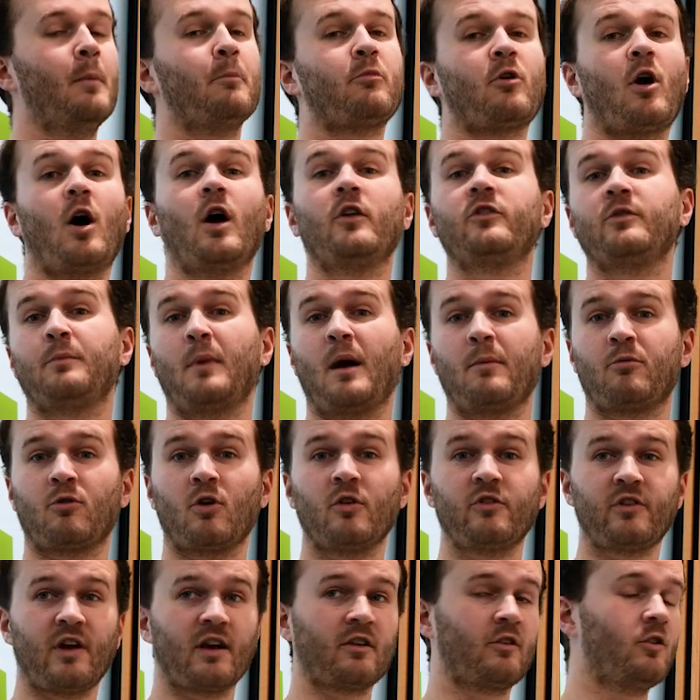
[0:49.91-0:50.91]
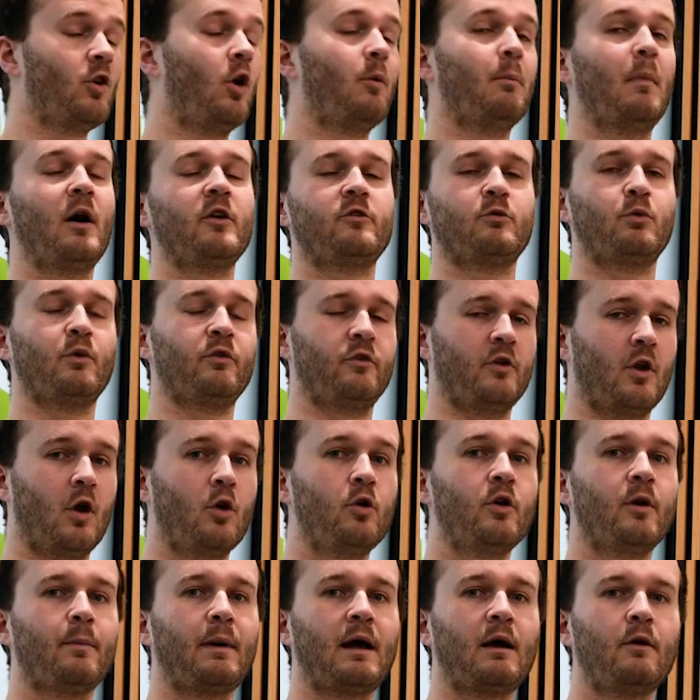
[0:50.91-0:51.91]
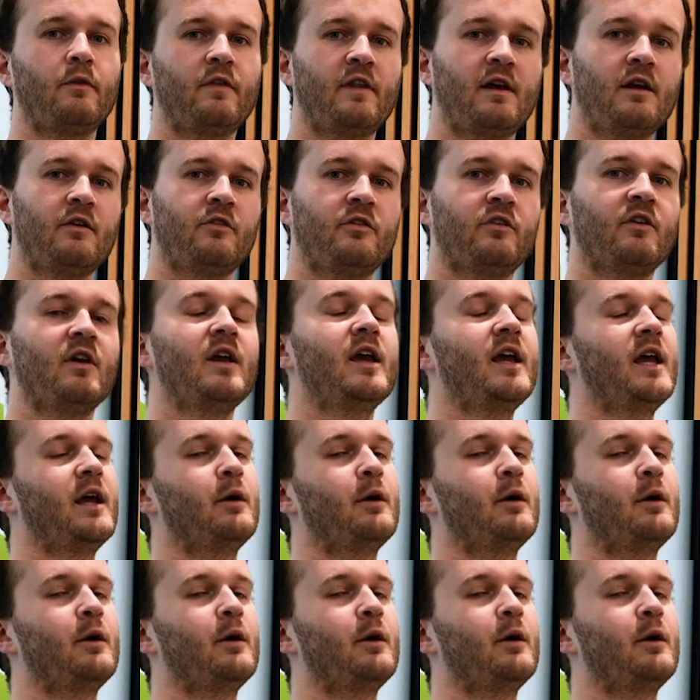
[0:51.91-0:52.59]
Prior to my project, not much was known about this.